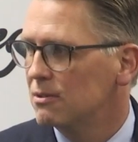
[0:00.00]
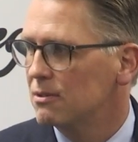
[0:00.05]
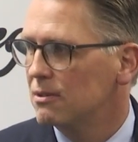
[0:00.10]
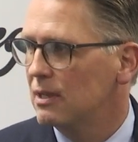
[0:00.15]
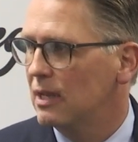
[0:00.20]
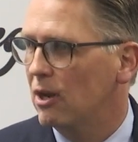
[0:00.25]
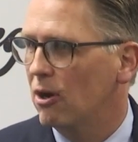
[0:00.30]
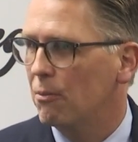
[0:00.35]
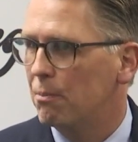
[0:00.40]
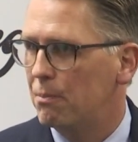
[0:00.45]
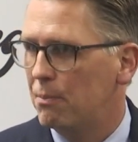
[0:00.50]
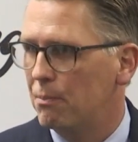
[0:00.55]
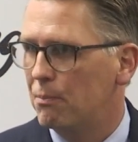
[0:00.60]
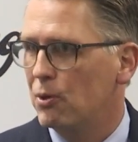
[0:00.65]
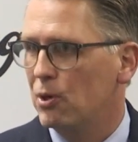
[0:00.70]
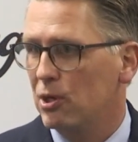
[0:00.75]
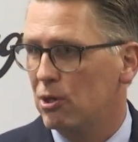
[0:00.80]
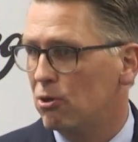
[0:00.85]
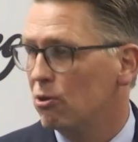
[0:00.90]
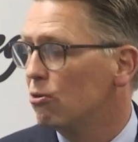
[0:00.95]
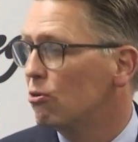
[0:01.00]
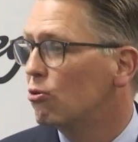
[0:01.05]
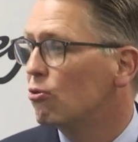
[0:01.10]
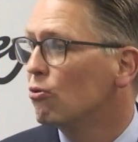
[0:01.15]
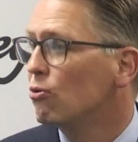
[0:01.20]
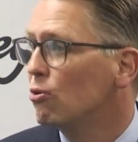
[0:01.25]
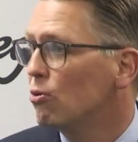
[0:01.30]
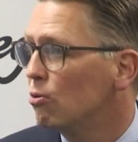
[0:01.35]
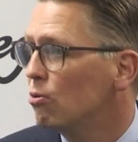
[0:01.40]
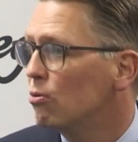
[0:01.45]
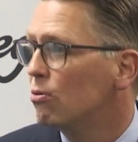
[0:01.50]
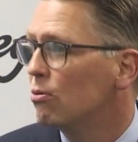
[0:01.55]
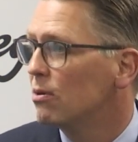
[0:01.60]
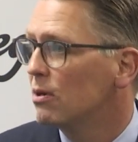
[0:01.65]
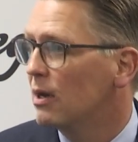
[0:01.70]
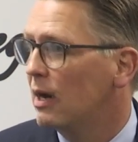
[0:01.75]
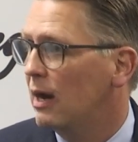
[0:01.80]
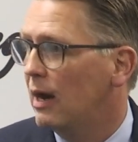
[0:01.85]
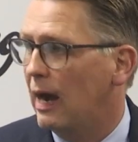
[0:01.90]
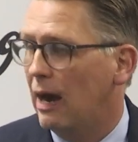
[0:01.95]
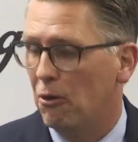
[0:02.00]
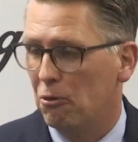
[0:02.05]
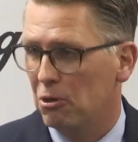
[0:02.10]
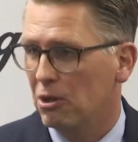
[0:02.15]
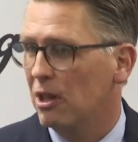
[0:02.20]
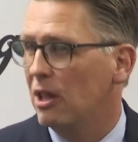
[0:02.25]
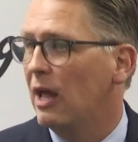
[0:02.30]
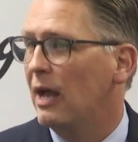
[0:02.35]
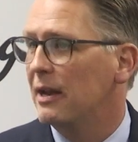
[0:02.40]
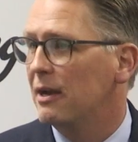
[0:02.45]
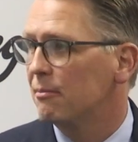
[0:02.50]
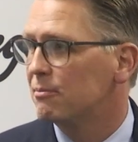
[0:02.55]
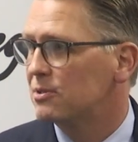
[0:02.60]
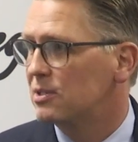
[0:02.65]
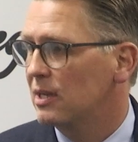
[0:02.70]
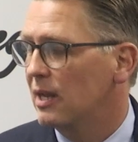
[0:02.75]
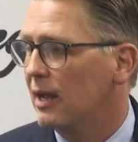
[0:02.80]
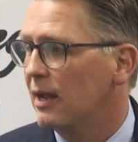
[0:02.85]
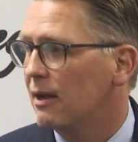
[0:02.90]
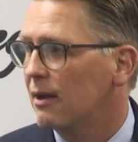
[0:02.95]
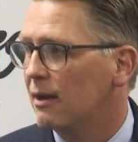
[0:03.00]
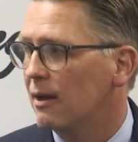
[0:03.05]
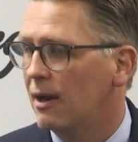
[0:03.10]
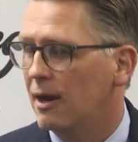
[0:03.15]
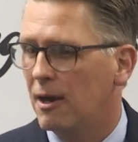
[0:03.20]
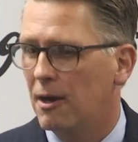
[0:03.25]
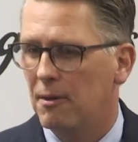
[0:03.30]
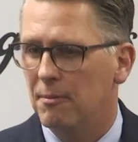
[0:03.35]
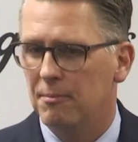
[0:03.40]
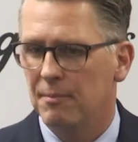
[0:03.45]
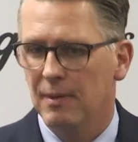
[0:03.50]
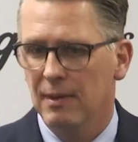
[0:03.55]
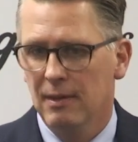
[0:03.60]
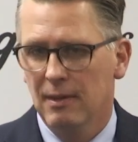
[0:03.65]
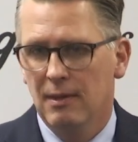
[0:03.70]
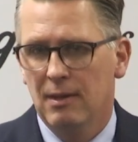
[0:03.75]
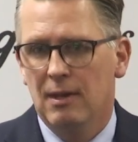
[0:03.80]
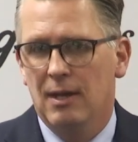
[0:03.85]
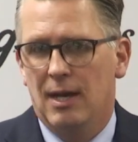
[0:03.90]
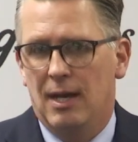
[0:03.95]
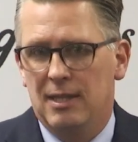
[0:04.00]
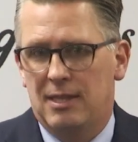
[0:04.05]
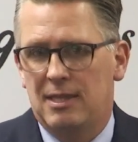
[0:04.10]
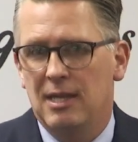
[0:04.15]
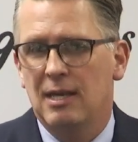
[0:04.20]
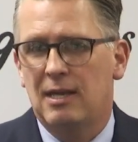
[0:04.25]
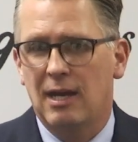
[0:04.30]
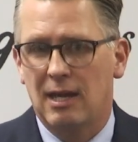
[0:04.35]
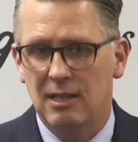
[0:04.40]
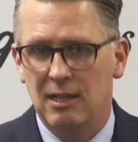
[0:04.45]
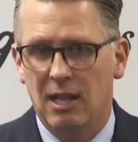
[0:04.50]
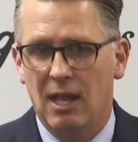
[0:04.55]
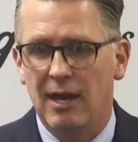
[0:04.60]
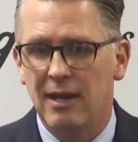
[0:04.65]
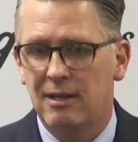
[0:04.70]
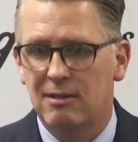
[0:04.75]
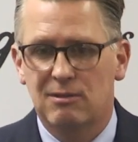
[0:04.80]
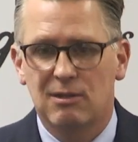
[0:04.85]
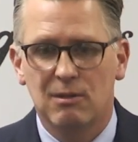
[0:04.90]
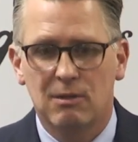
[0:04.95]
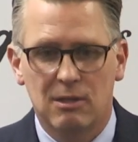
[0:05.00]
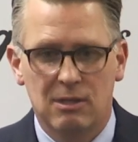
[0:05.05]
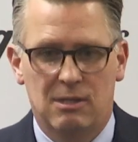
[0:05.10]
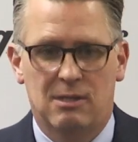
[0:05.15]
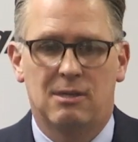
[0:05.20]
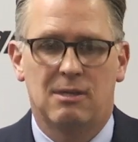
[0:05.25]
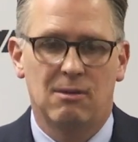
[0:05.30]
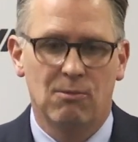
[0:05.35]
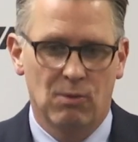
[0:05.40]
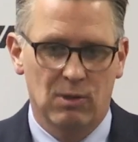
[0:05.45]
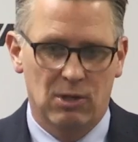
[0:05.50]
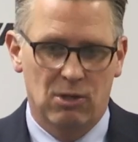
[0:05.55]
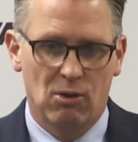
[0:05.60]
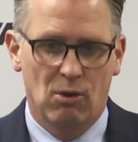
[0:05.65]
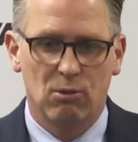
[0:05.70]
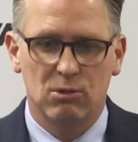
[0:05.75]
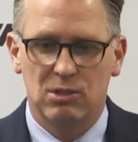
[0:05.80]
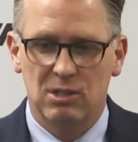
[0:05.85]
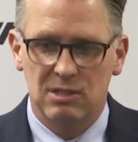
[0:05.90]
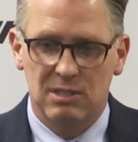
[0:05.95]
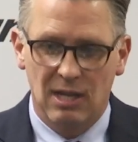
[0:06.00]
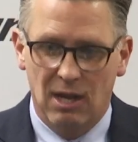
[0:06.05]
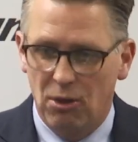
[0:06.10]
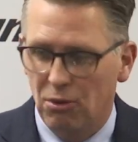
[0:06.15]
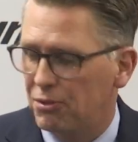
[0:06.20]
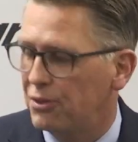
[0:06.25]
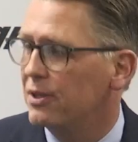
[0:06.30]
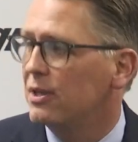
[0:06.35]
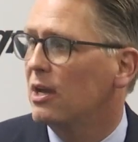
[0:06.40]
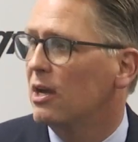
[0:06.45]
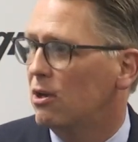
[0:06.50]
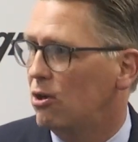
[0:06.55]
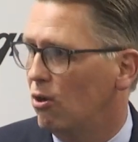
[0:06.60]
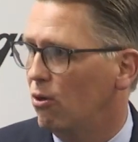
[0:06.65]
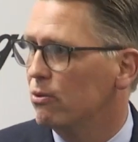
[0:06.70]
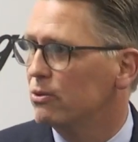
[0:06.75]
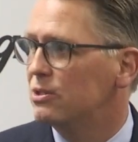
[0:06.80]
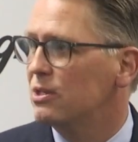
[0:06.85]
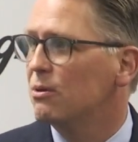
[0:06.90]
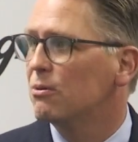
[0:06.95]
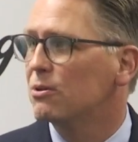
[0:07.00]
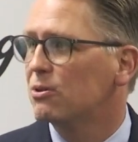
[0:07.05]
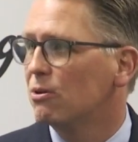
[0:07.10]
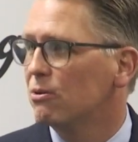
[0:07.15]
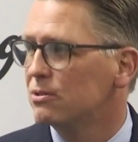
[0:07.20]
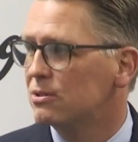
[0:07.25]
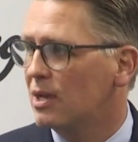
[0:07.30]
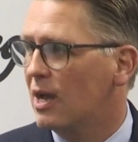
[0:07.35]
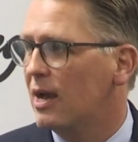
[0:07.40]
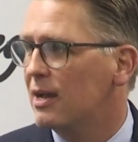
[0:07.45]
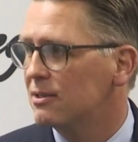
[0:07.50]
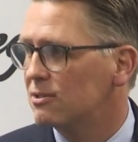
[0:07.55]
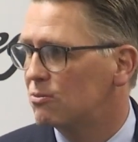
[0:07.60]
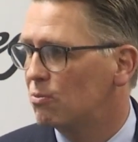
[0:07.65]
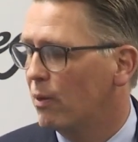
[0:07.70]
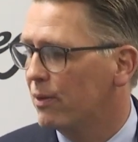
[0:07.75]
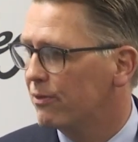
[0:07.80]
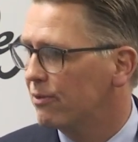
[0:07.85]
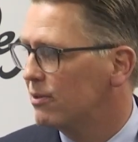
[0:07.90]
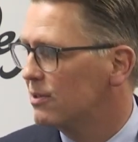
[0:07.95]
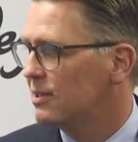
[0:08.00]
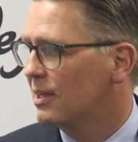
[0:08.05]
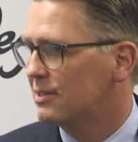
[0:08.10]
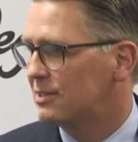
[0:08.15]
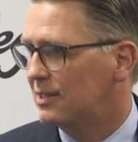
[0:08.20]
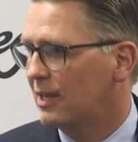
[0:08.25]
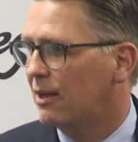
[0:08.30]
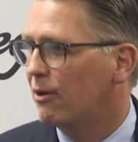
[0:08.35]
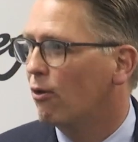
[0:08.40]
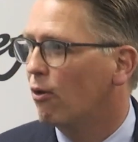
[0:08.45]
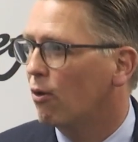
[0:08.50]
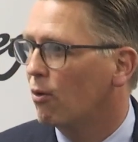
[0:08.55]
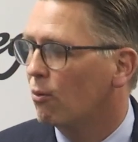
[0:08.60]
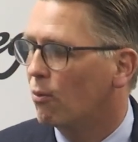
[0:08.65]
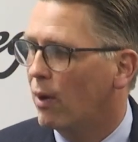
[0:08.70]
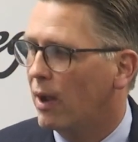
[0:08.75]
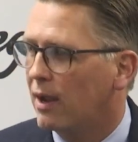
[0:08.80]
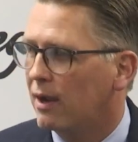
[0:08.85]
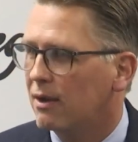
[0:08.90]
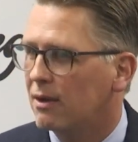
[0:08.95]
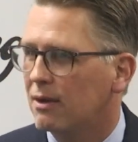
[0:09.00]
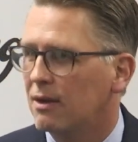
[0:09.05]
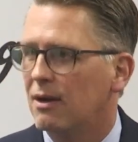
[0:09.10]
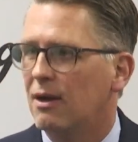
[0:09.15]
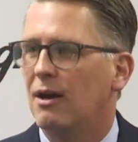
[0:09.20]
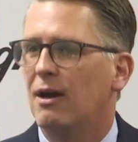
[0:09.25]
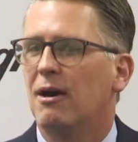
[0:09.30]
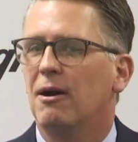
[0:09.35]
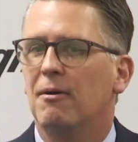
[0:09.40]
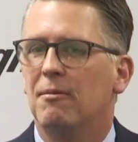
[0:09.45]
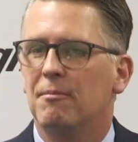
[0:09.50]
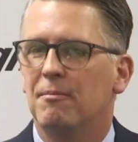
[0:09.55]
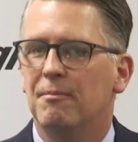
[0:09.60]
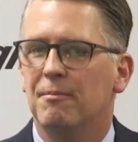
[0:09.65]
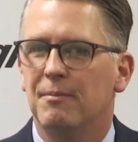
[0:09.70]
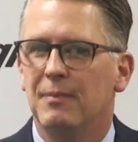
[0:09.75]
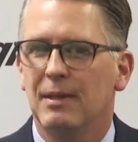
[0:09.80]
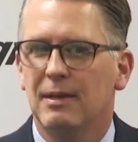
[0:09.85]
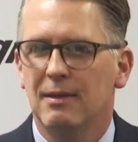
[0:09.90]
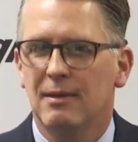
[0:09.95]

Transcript: you know, pretty good crew uh, out of the lineup today. Um, I think I'd like to, when Cozy's healthy, get Cozy with those guys, whether he's at center or wing. Um,